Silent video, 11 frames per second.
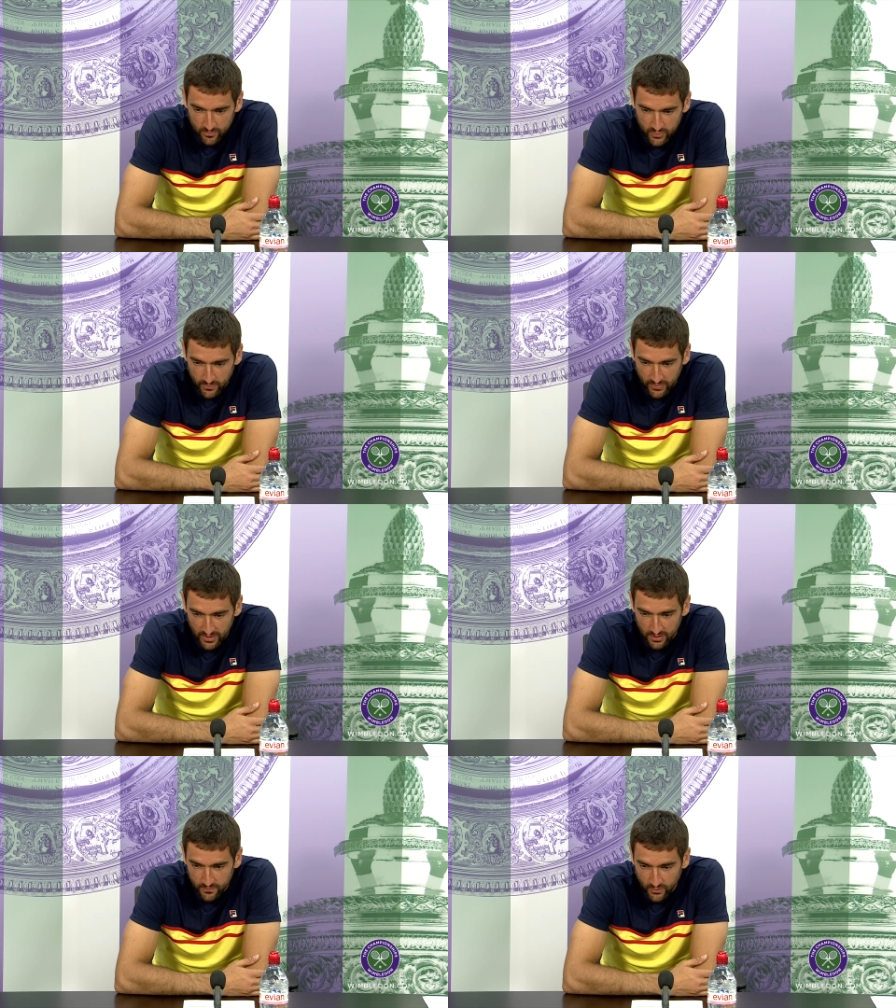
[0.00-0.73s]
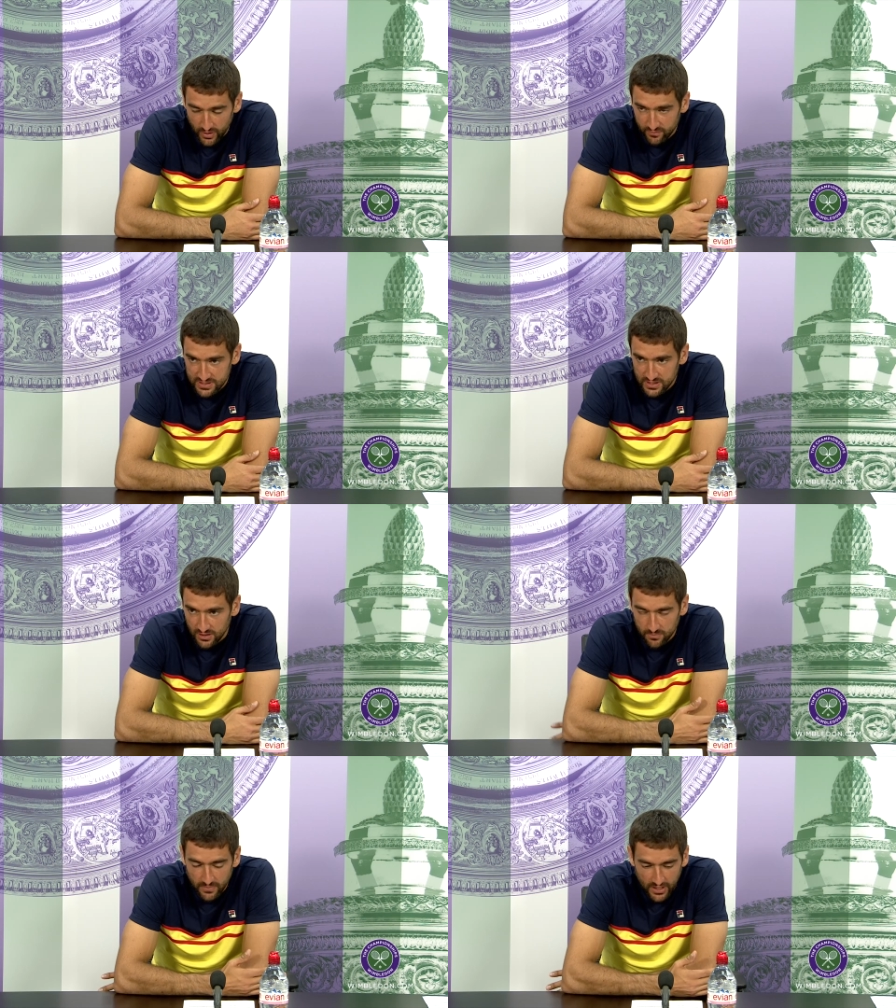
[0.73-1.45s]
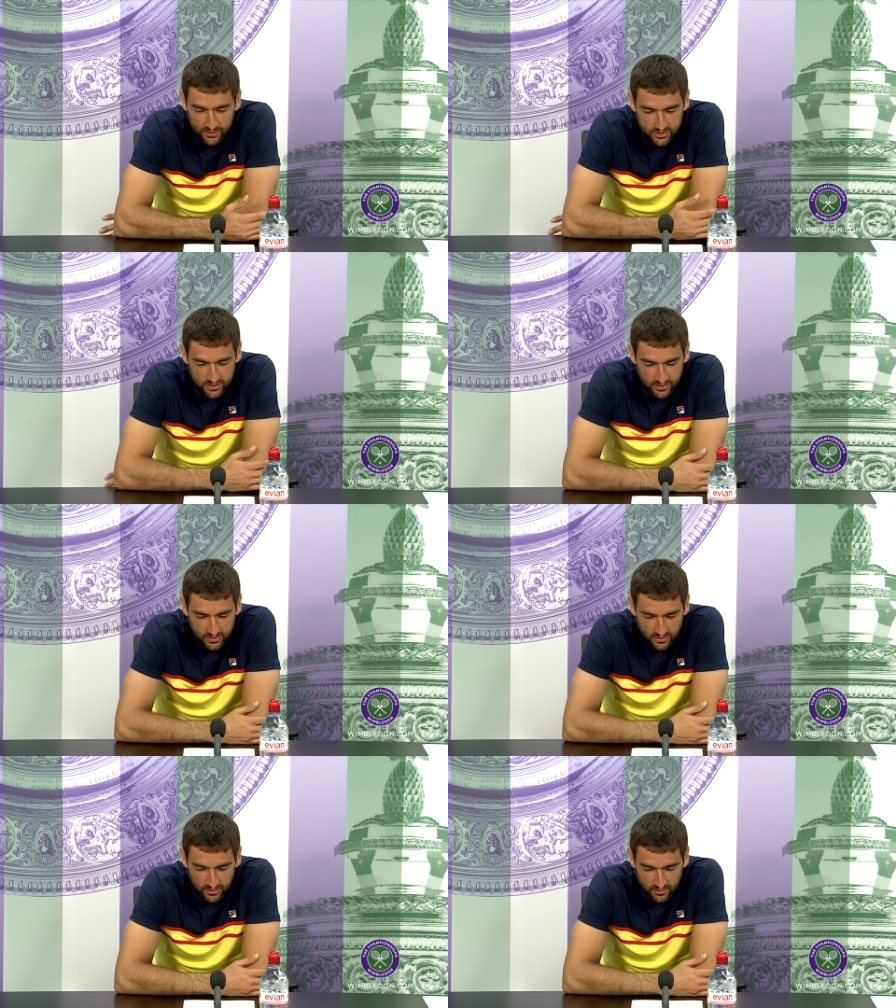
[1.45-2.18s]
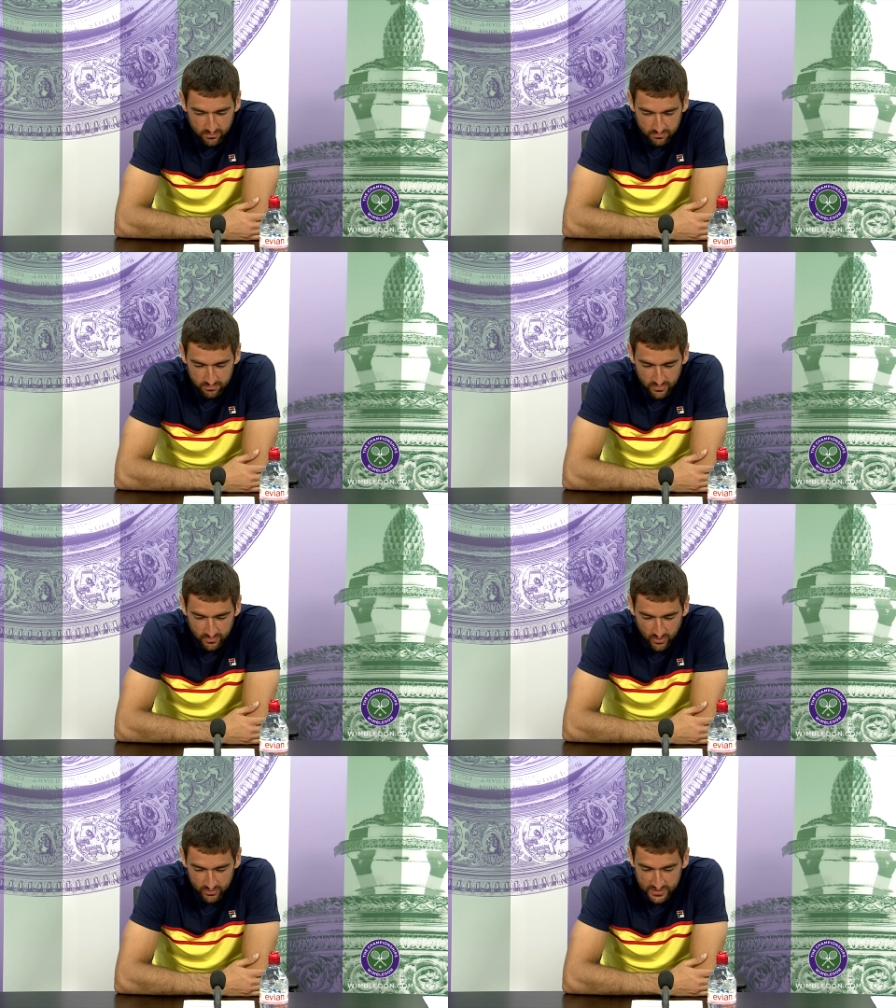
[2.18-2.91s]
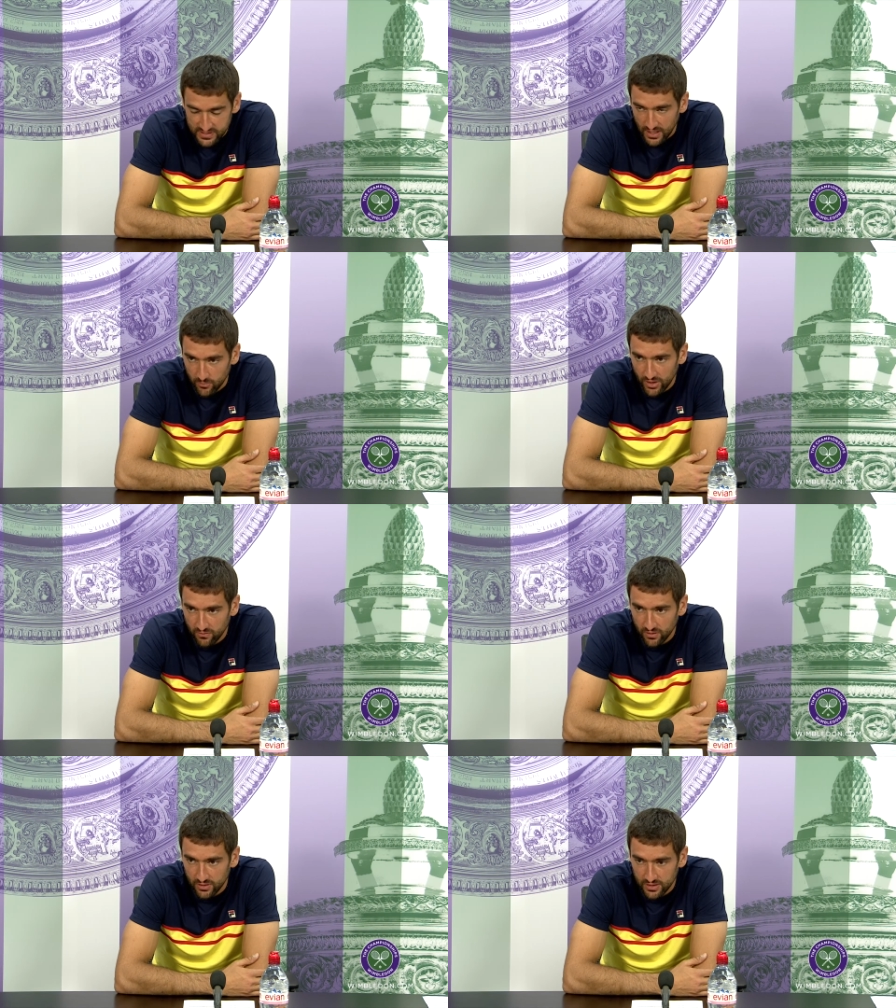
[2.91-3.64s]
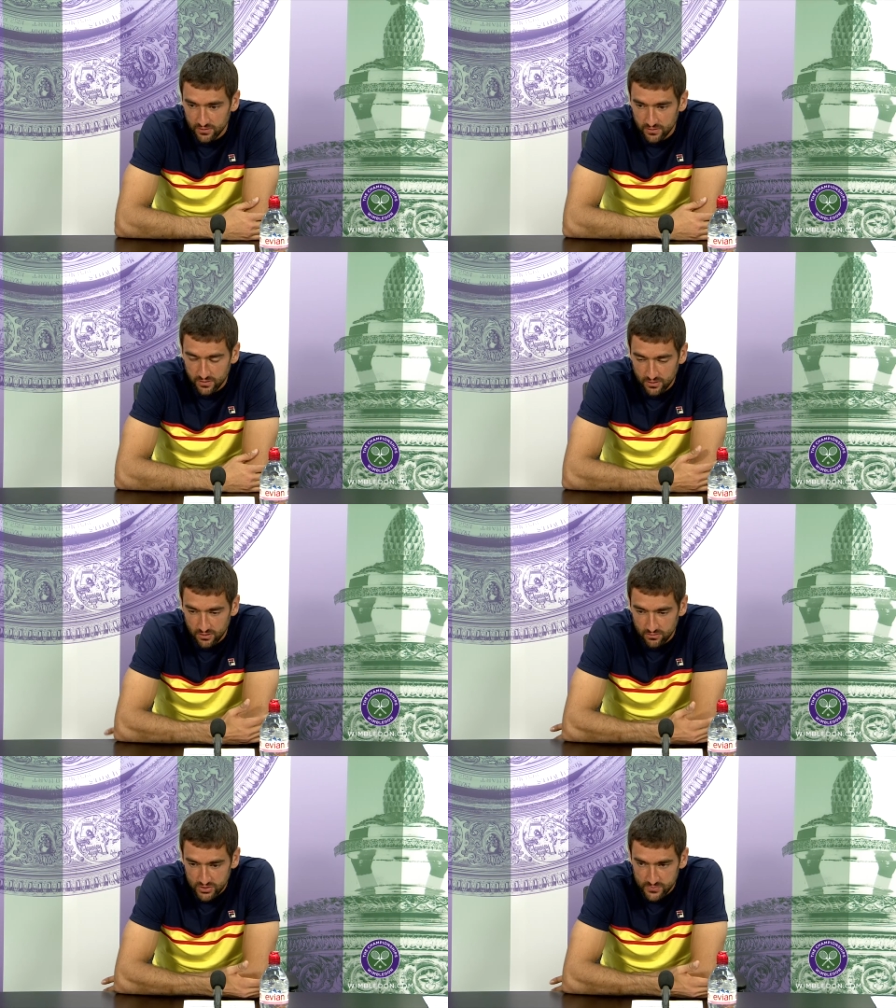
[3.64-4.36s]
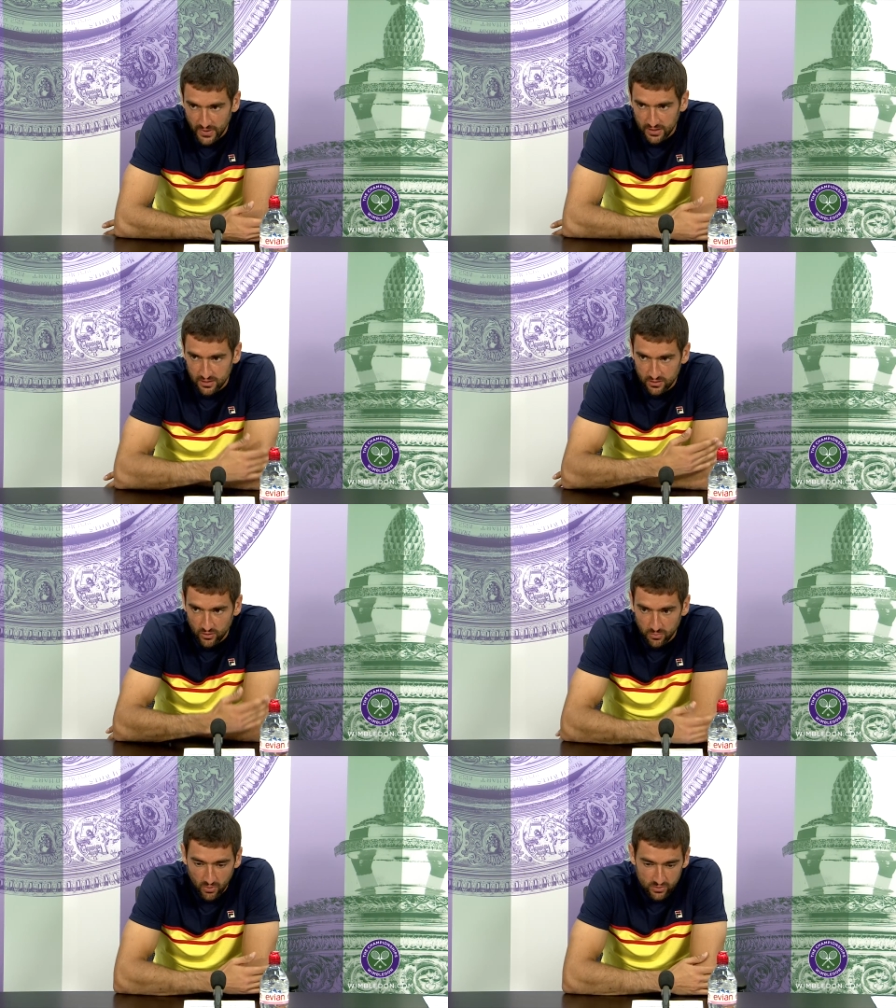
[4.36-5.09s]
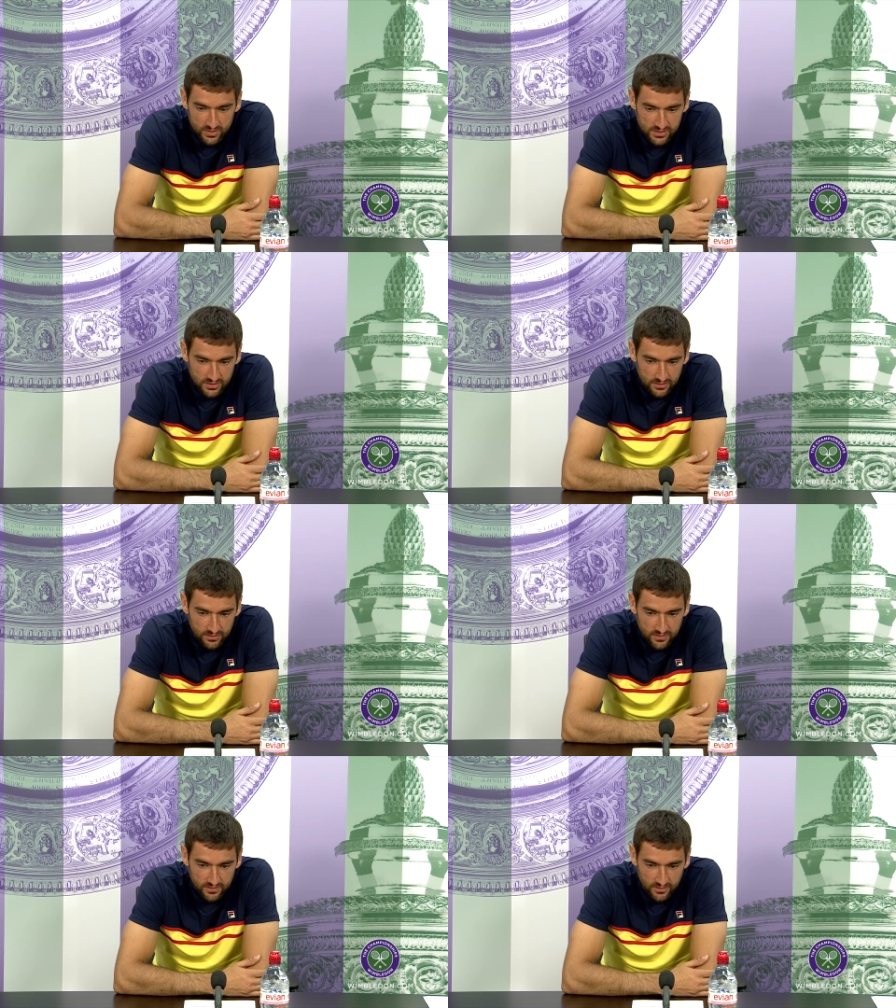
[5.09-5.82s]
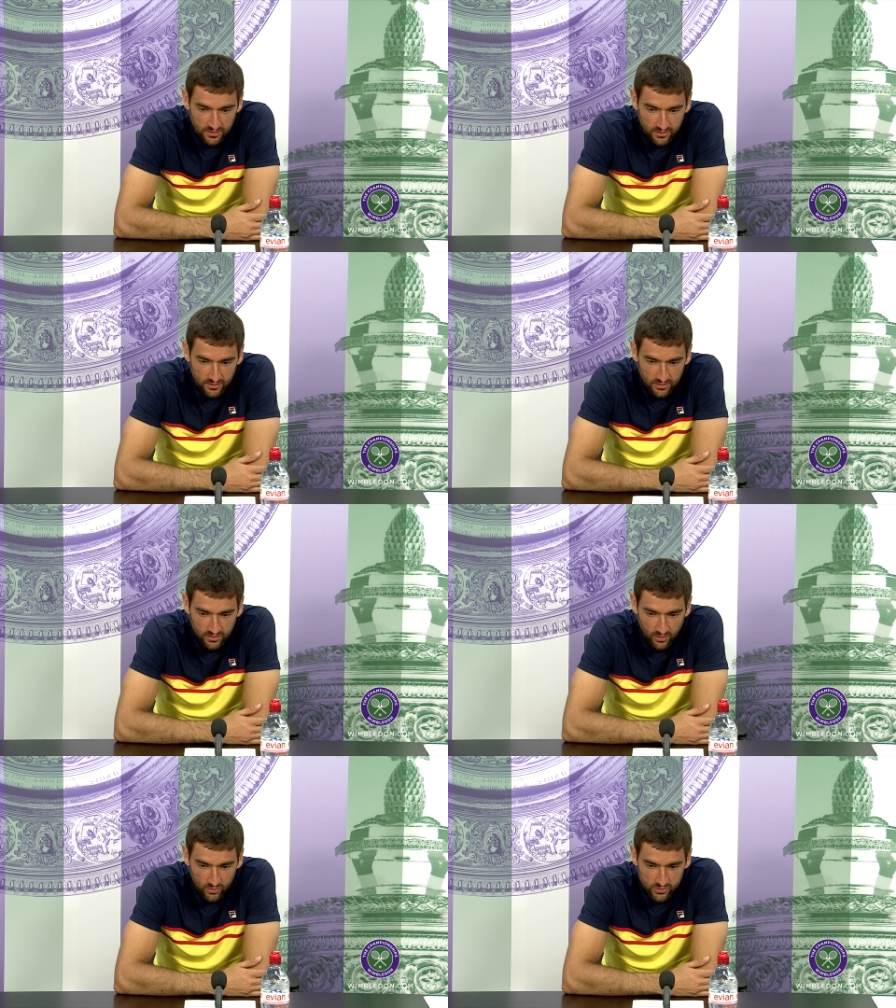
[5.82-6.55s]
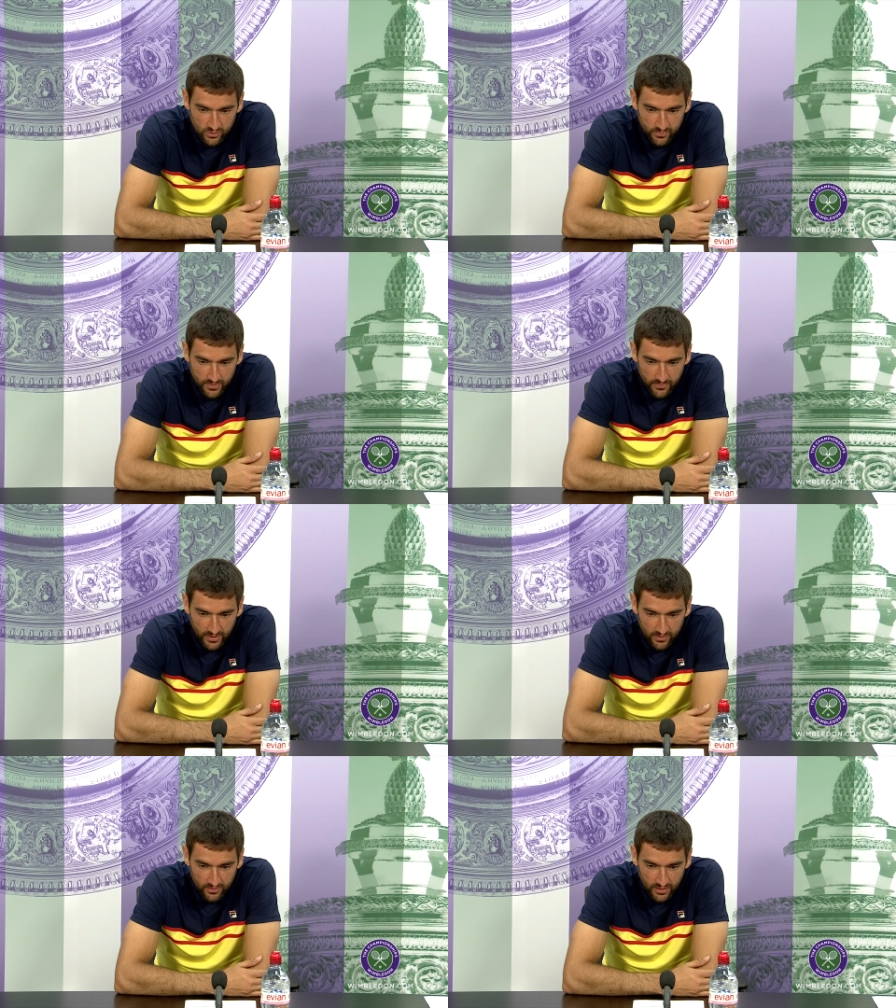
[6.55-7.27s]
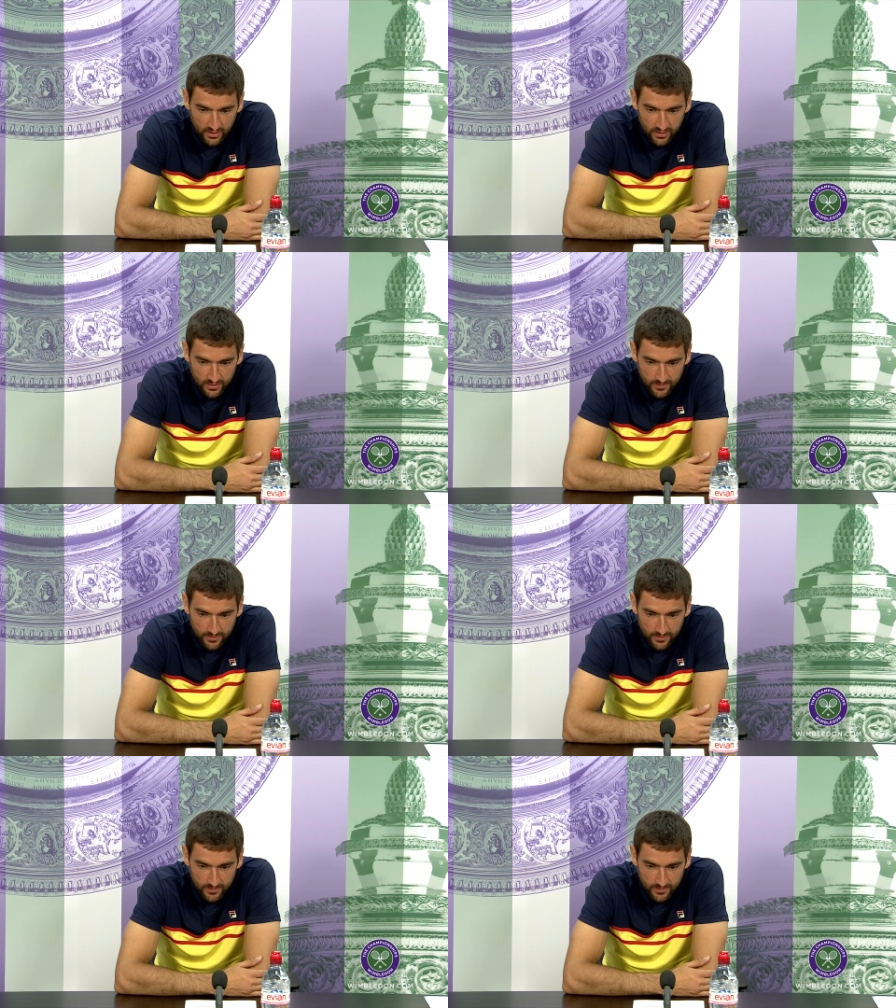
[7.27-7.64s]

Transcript: prepare for every single match on the same level, and respecting the opponents, and also preparing.